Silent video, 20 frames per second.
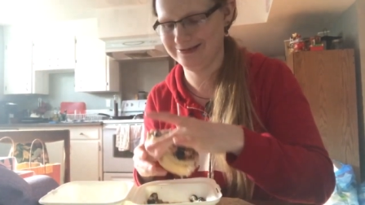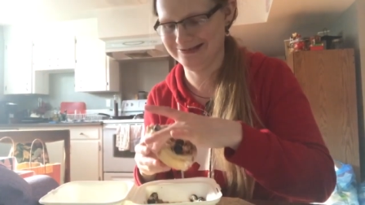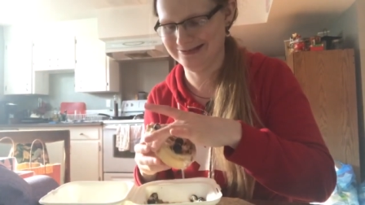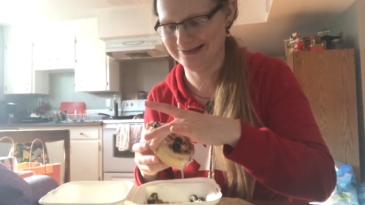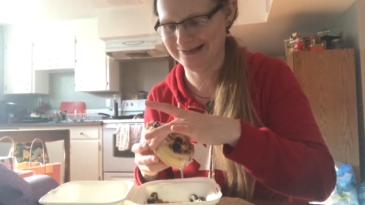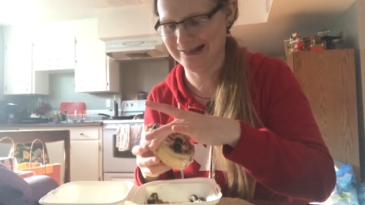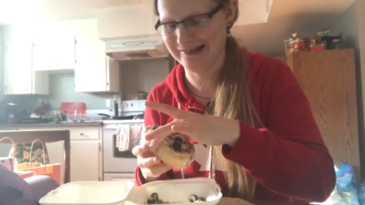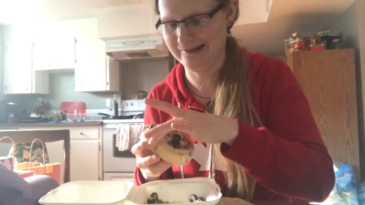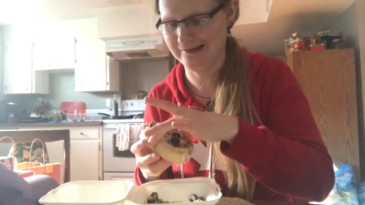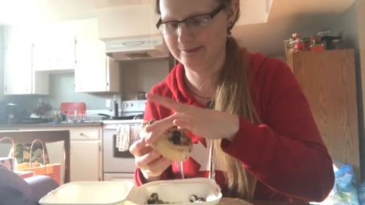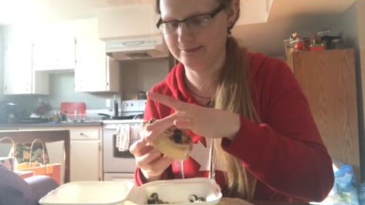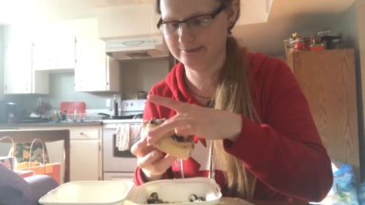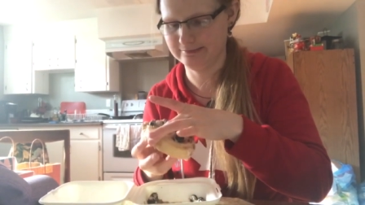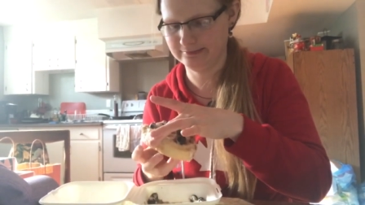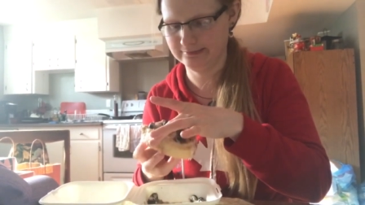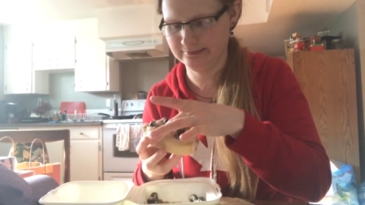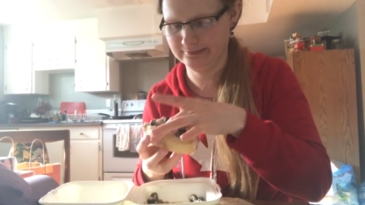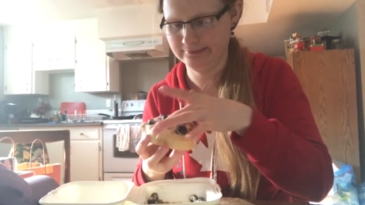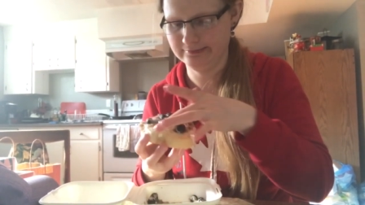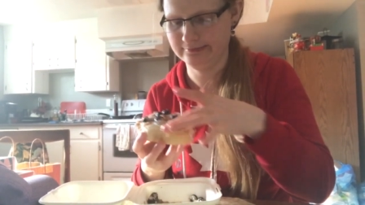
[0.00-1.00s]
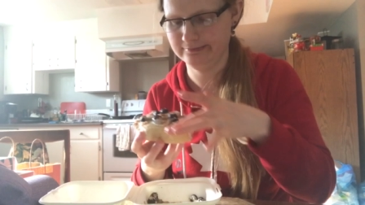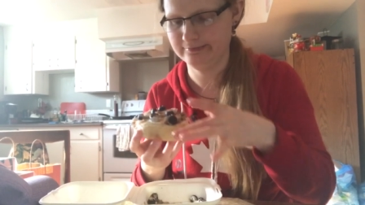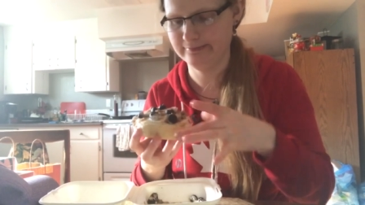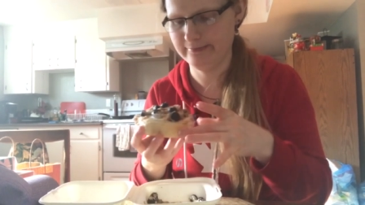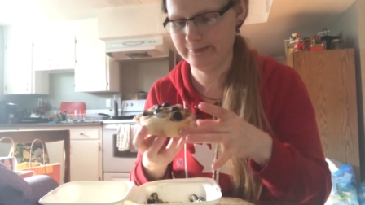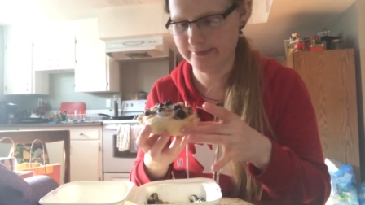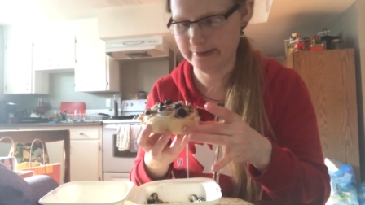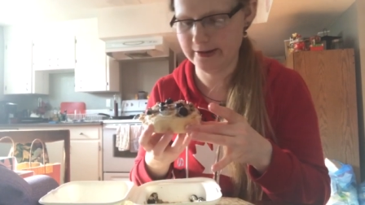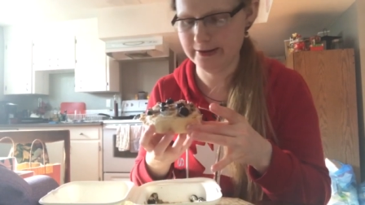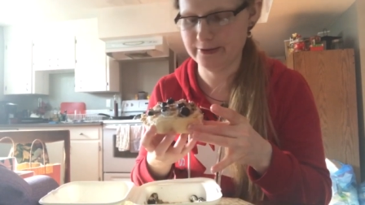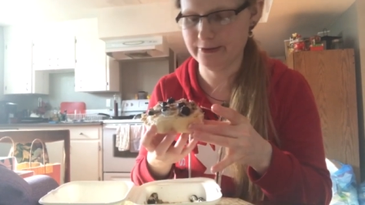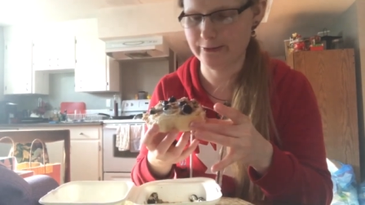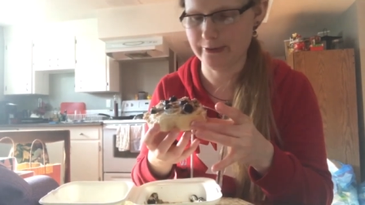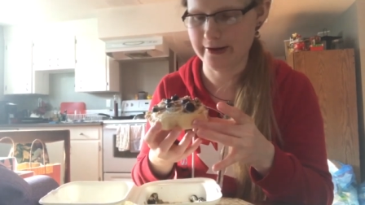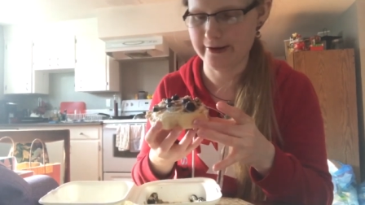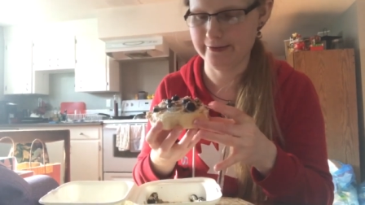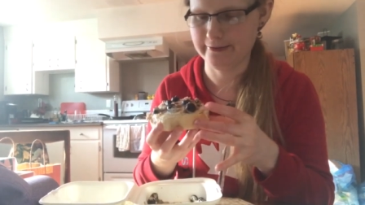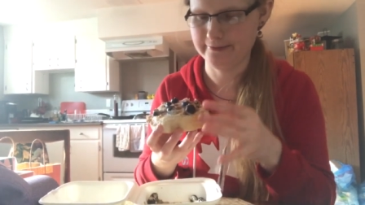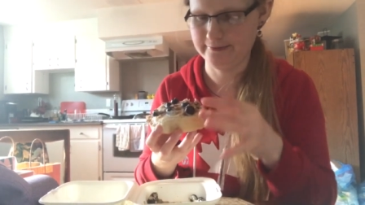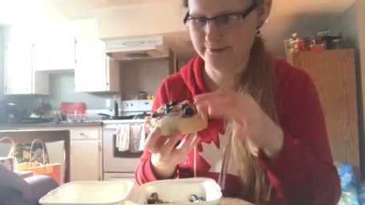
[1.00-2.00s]
All right, might as
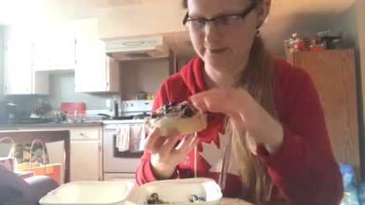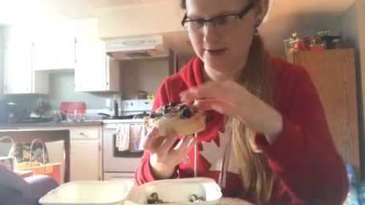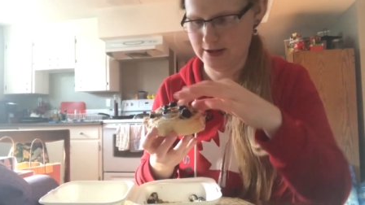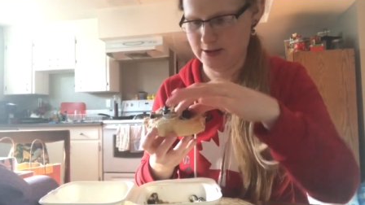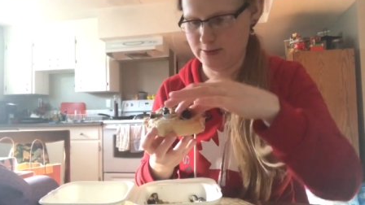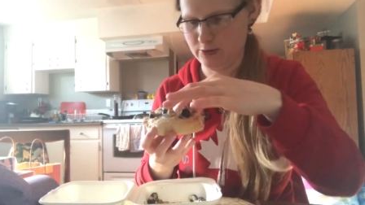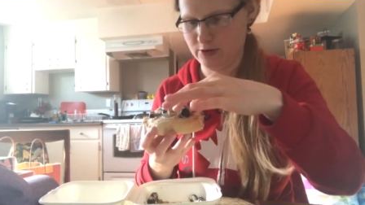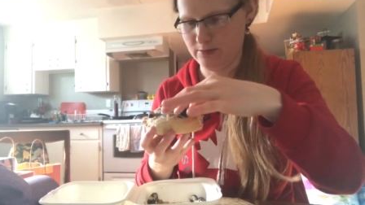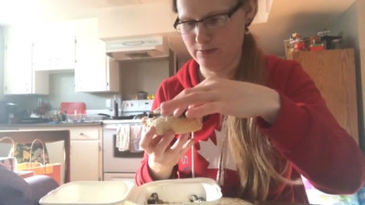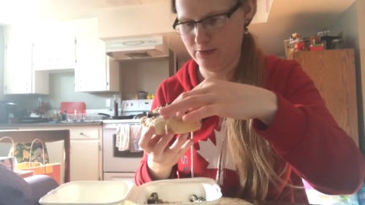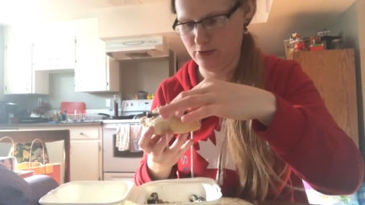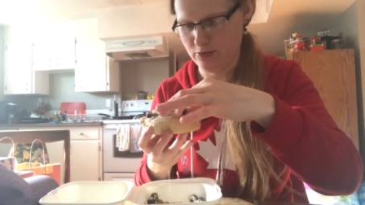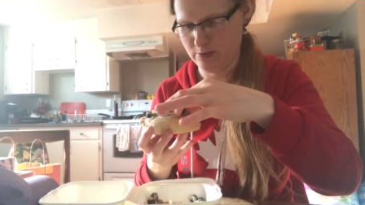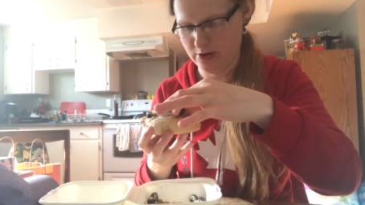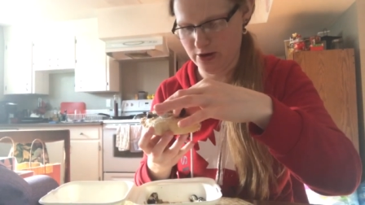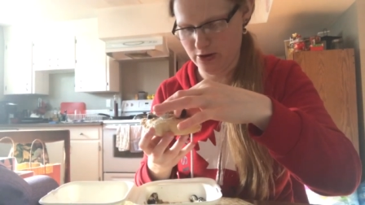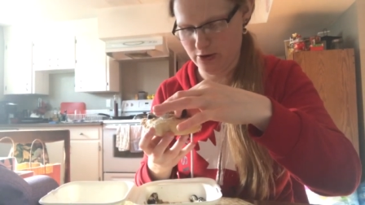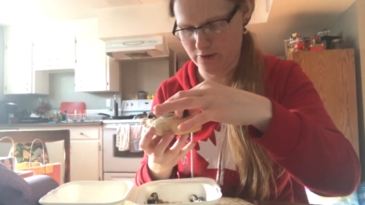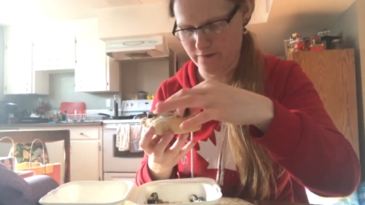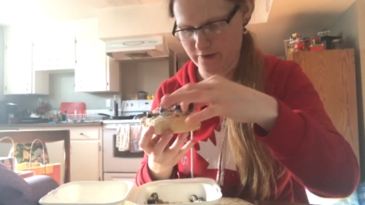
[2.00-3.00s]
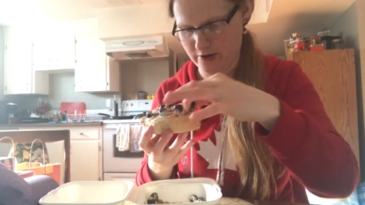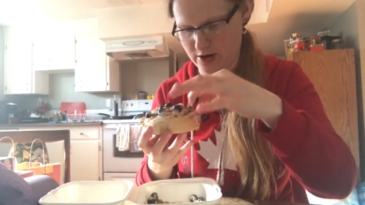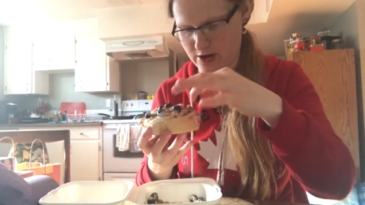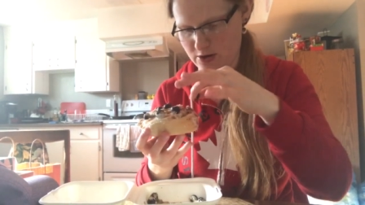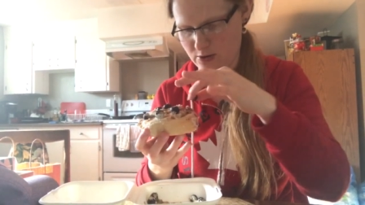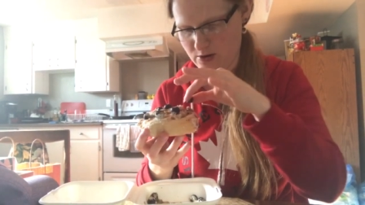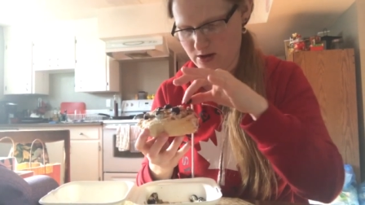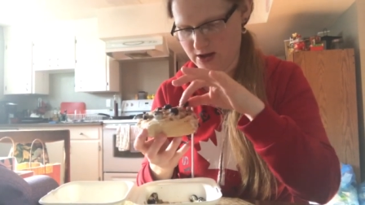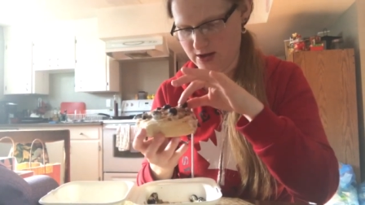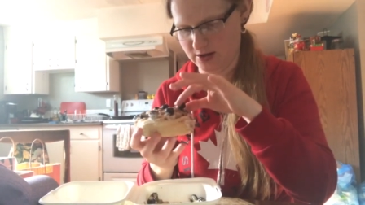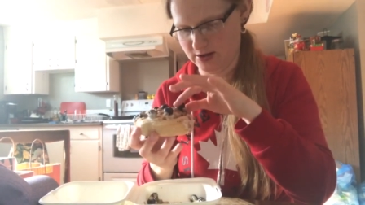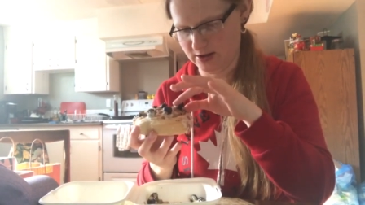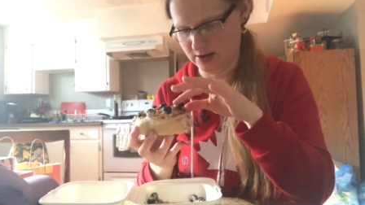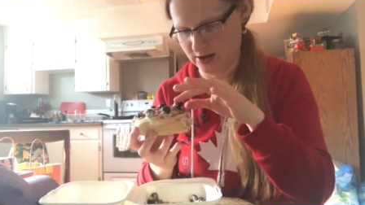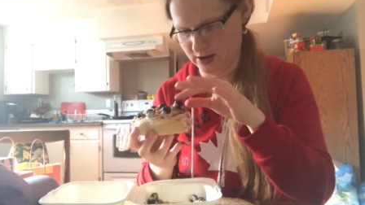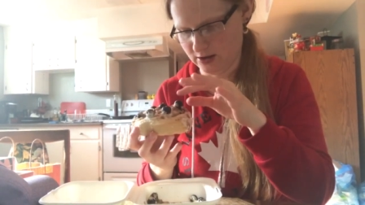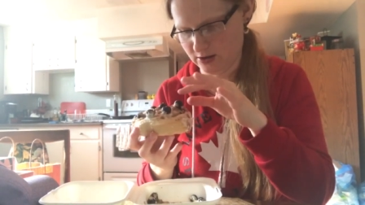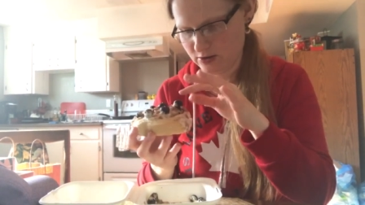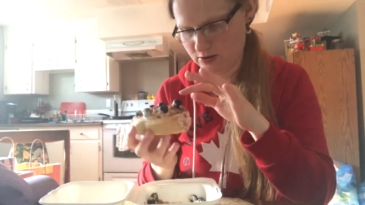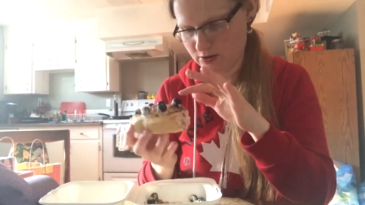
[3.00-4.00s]
well. Let's put a blueberry over here with this like